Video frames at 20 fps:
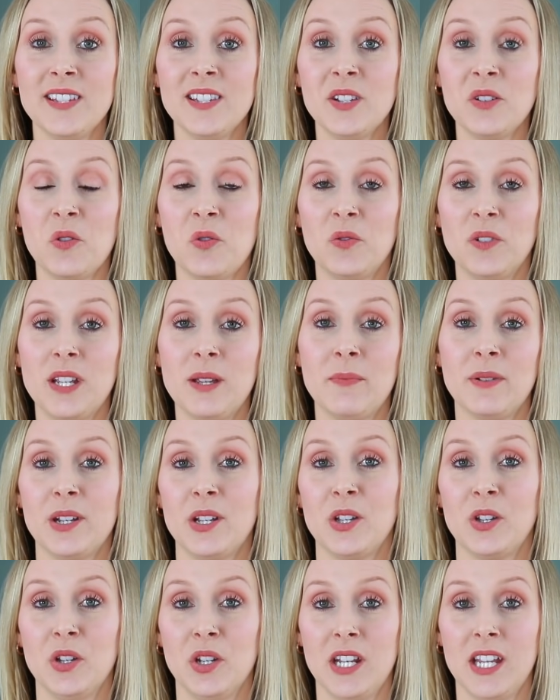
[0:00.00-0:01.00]
is an oldie but
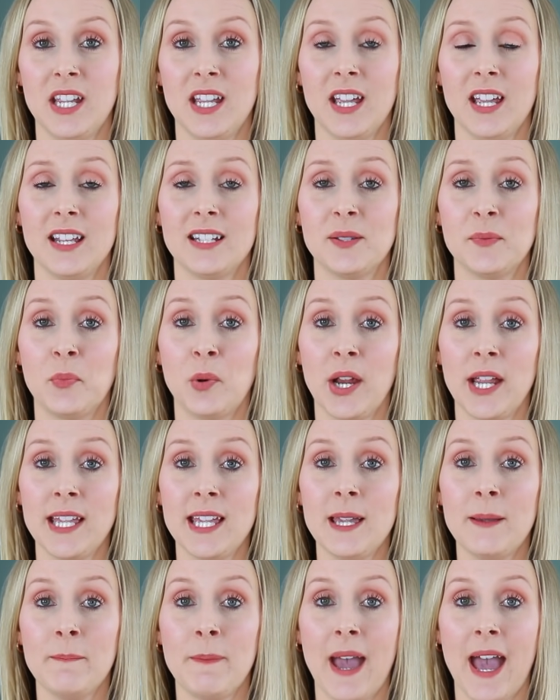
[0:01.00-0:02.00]
a goodie. It's
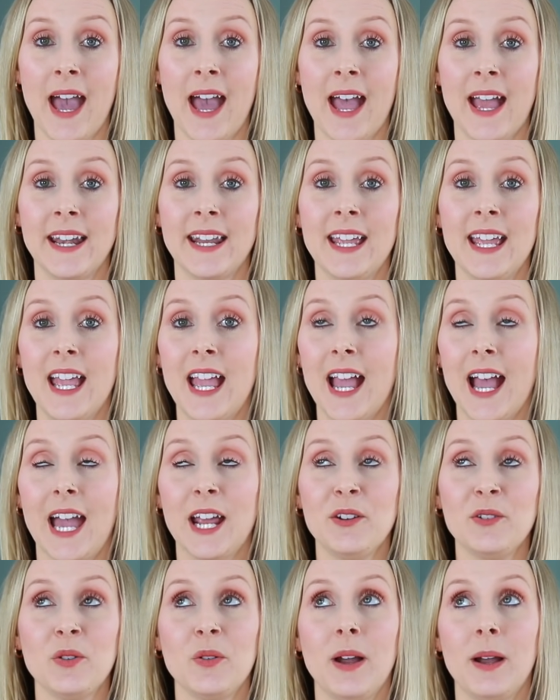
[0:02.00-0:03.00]
Breaking Bad.
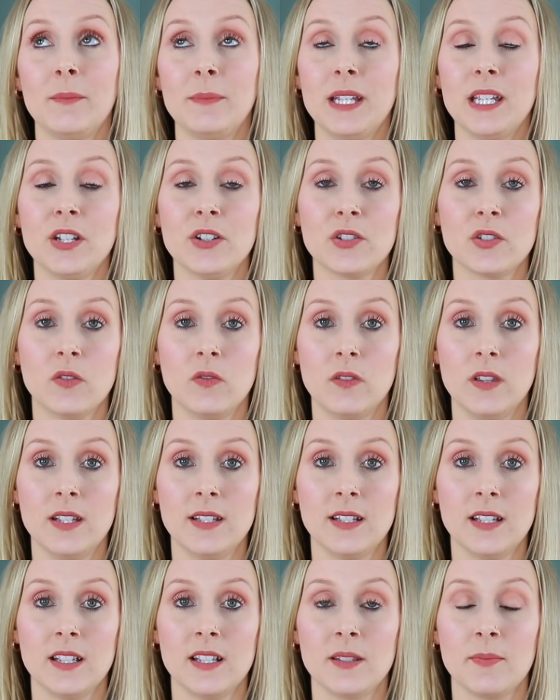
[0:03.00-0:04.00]
I don't know how many years old
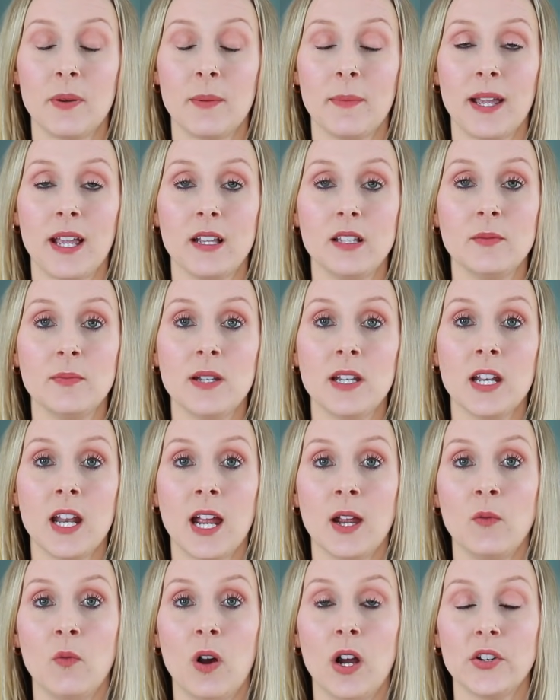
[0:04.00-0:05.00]
this is, but my husband and
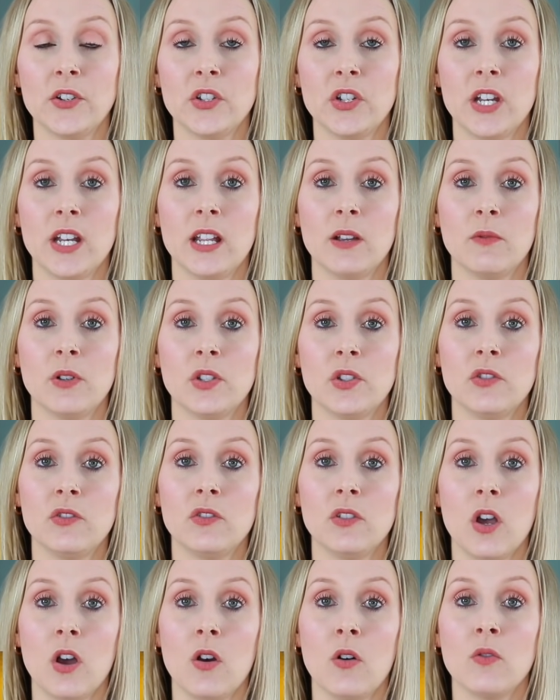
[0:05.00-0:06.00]
I watched it. It was
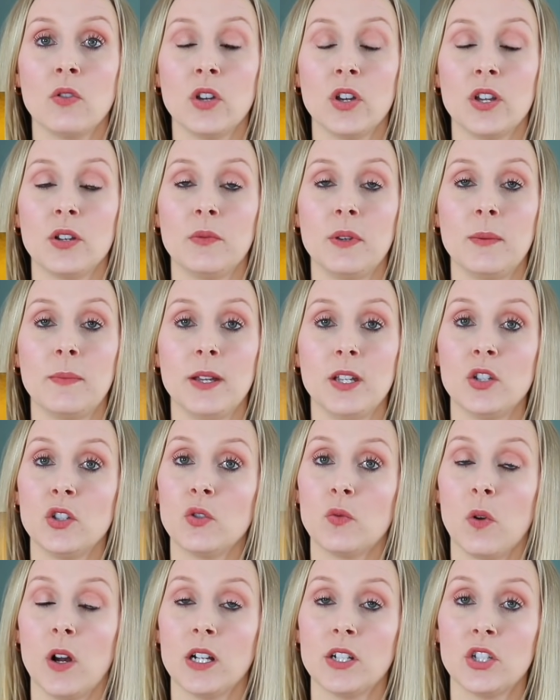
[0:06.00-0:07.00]
so good. We
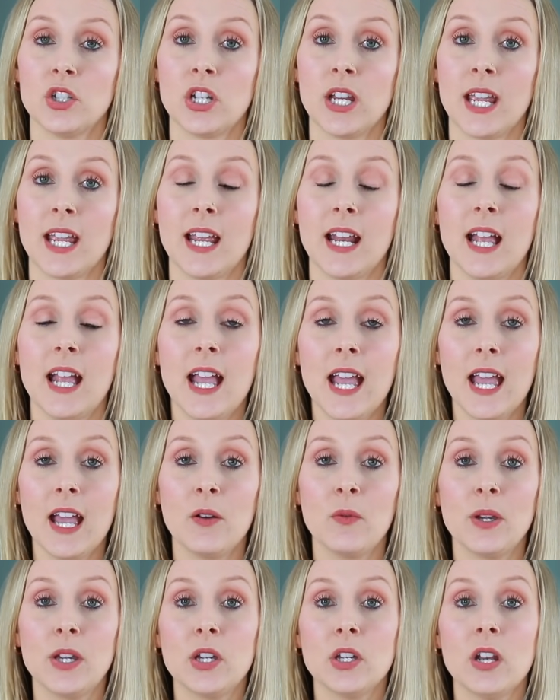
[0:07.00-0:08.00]
binge watched it.
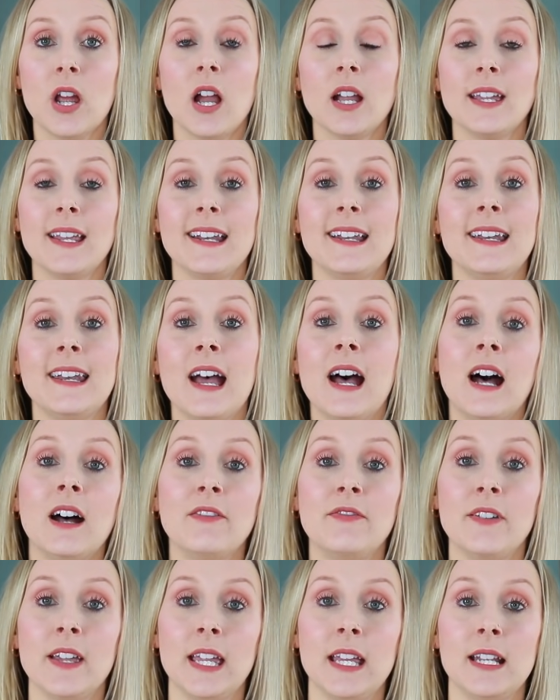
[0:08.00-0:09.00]
We could not get
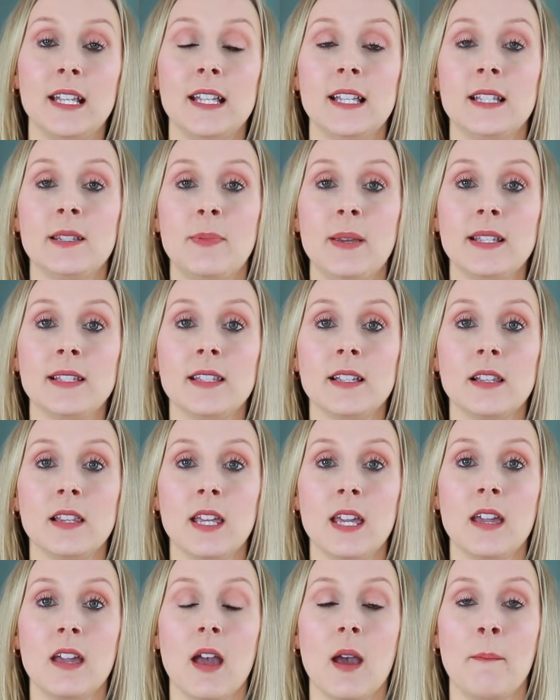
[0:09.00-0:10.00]
enough. It is
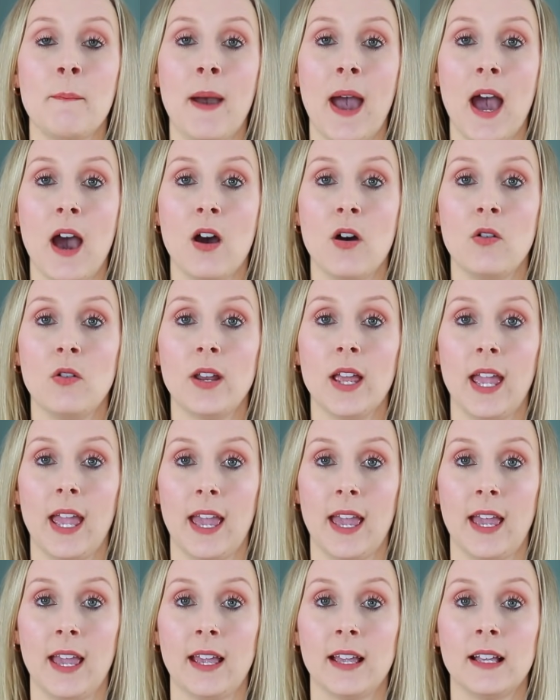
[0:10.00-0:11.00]
basically about
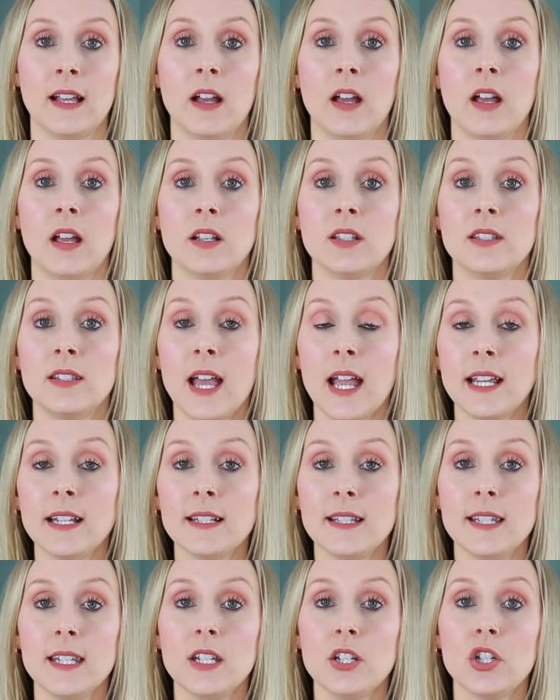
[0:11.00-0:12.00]
a
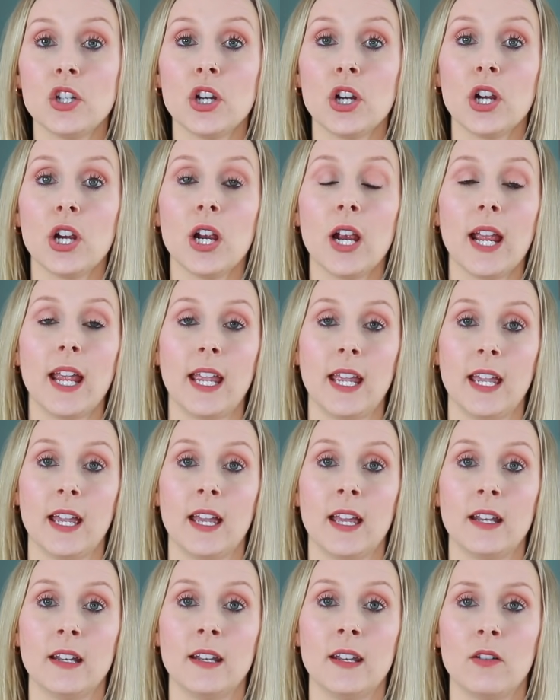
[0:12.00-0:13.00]
science teacher
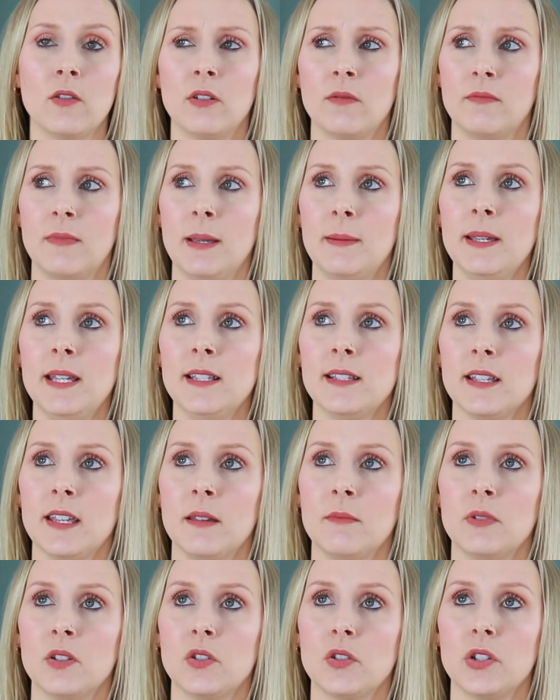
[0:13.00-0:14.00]
and, or maybe he's a
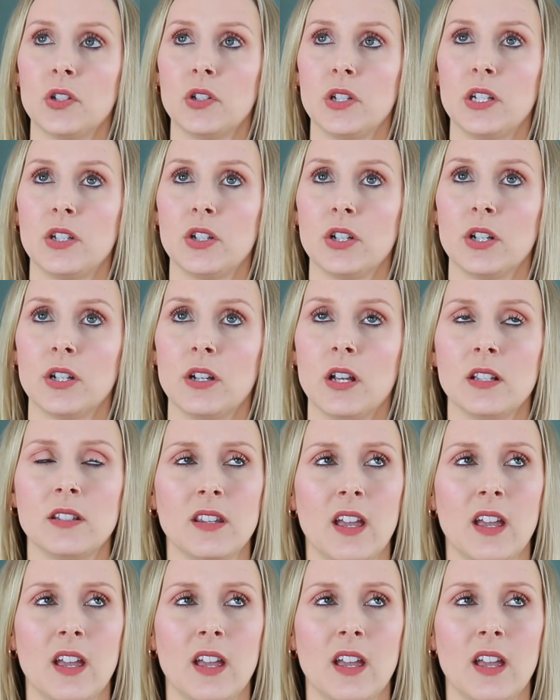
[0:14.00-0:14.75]
chemistry teacher, not